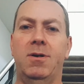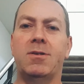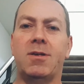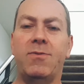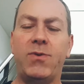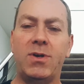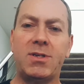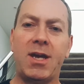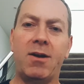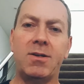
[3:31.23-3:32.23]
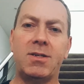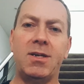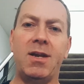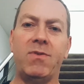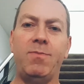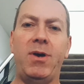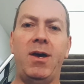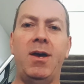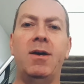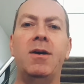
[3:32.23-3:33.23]
So the first currency in every
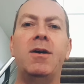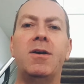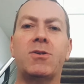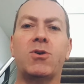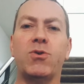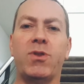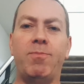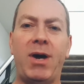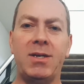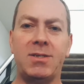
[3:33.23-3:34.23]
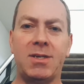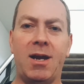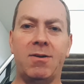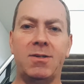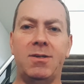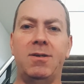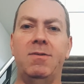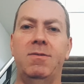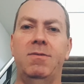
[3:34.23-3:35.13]
pair is called the base currency.